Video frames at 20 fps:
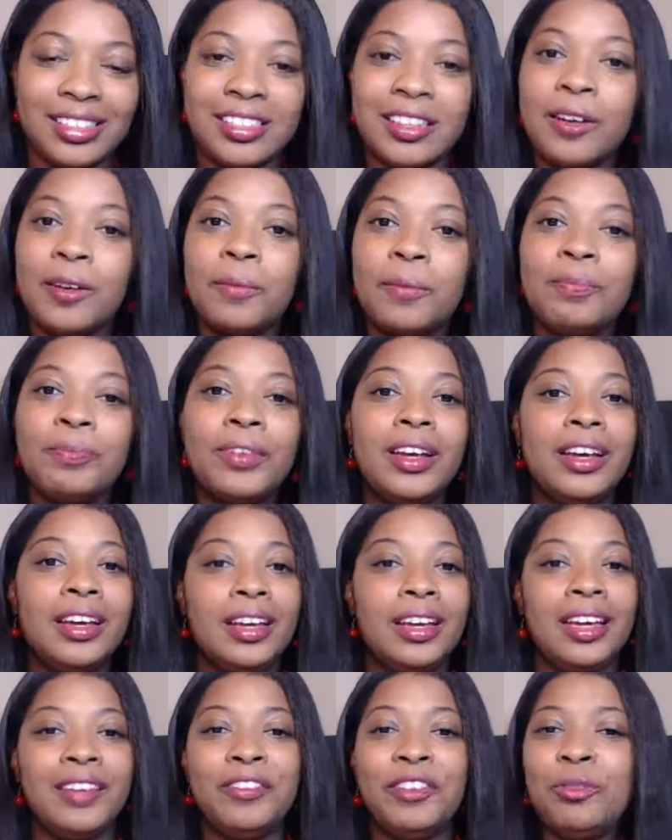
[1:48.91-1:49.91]
So
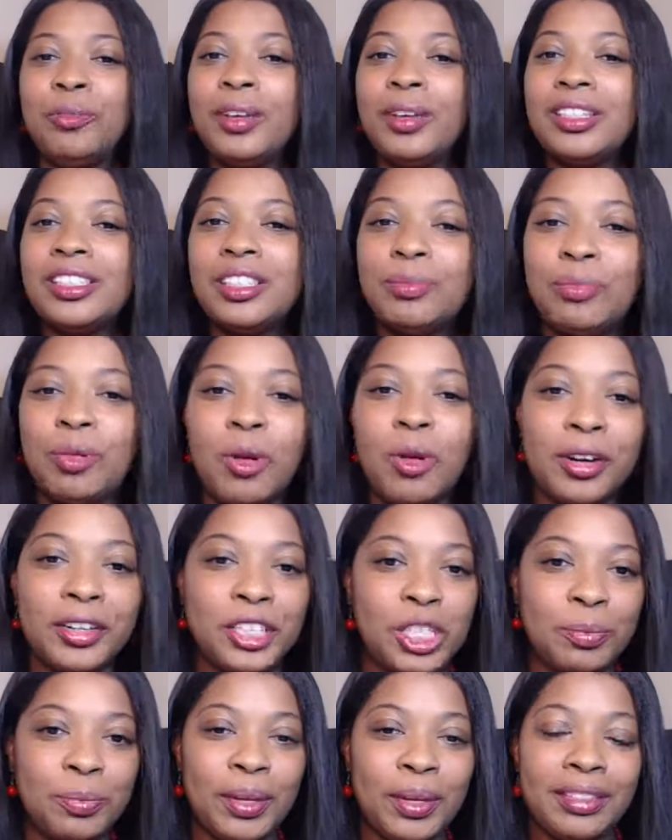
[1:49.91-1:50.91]
if you've been supporting
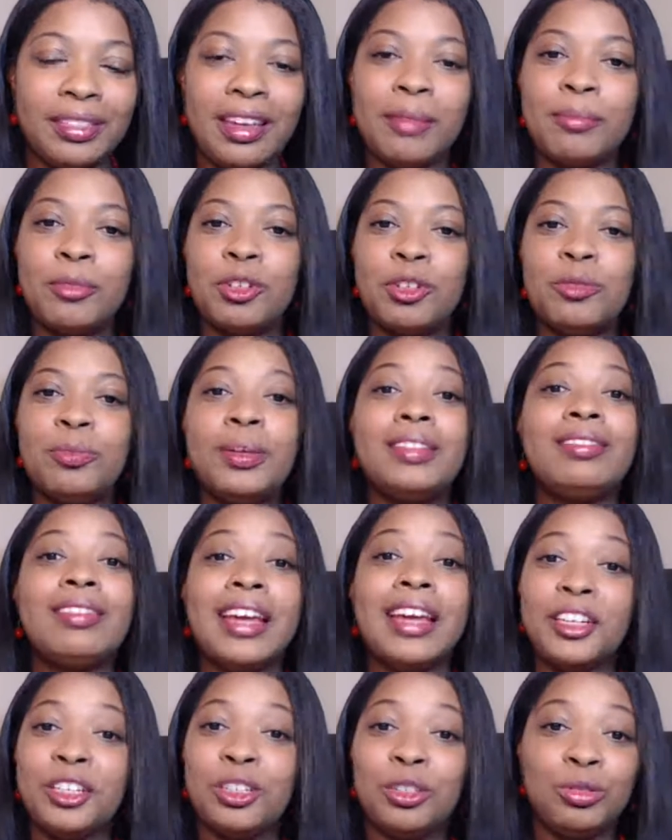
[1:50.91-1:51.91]
Speak That Movement,
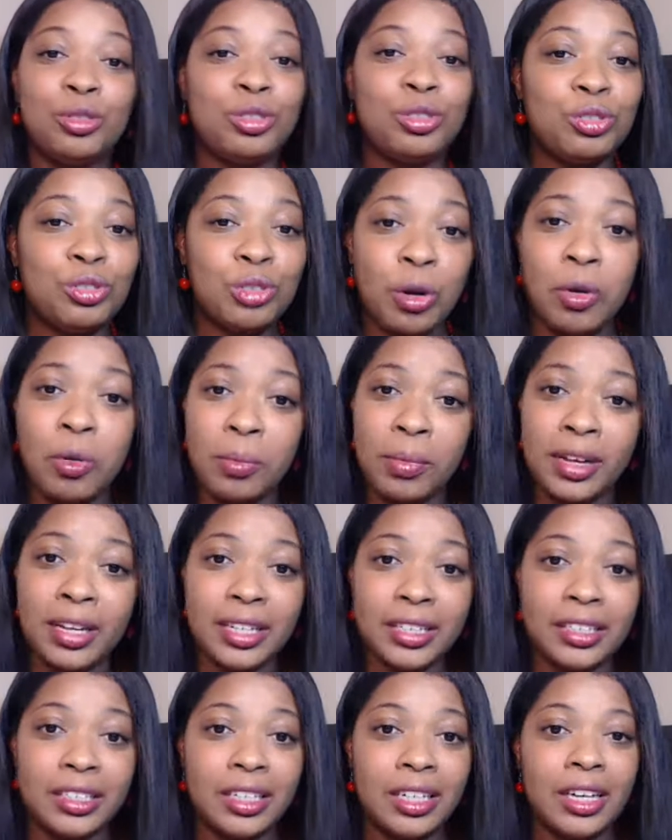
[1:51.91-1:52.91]
thank you so
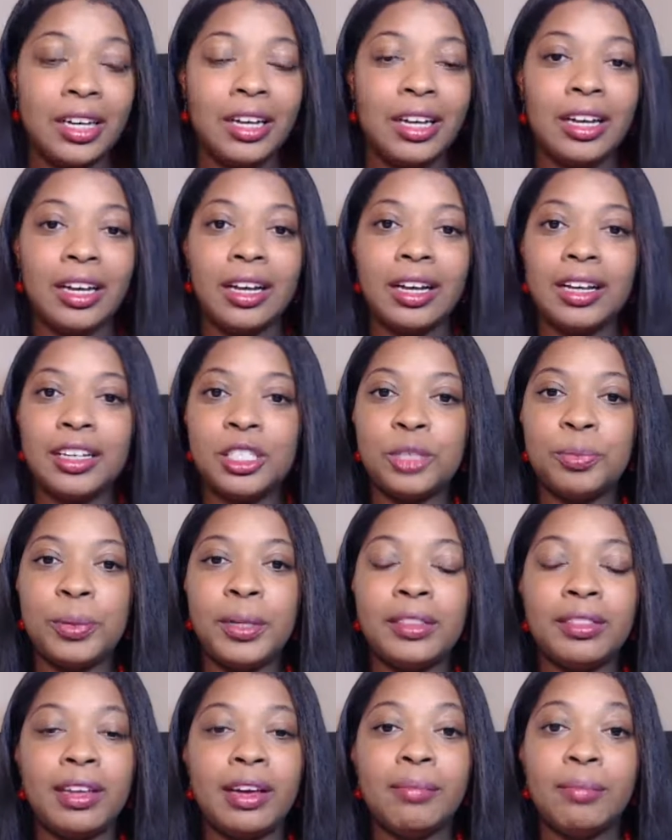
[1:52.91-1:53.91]
much.
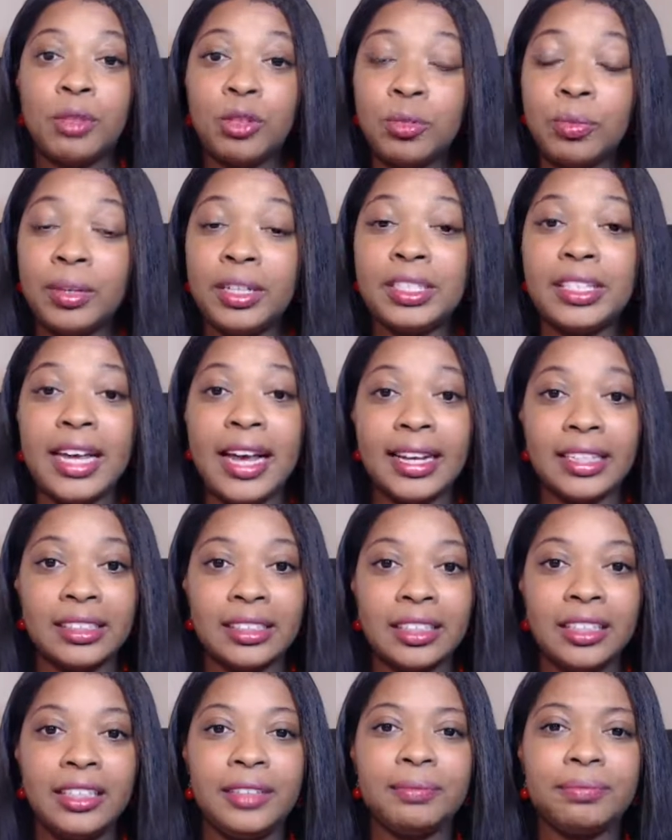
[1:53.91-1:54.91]
Speak That Movement is
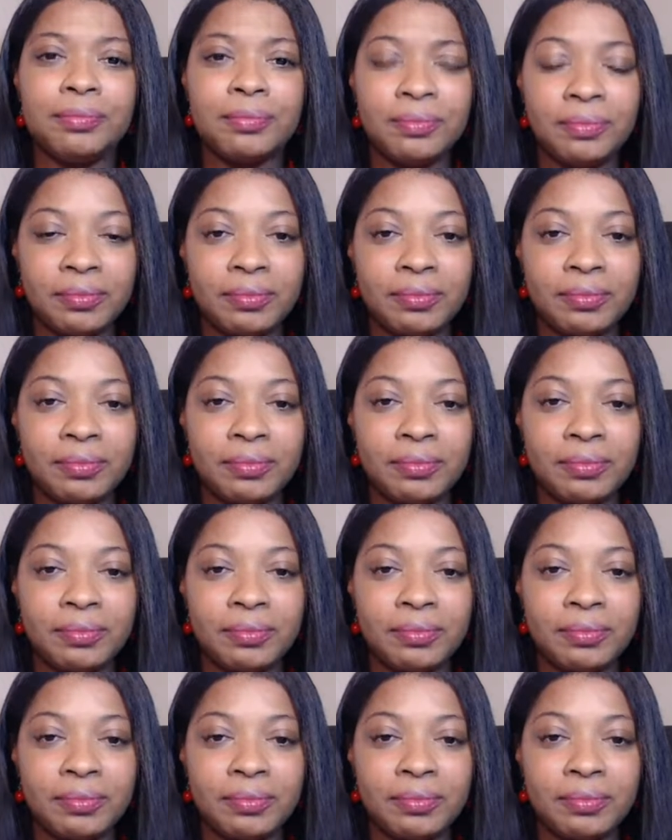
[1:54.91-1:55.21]
actually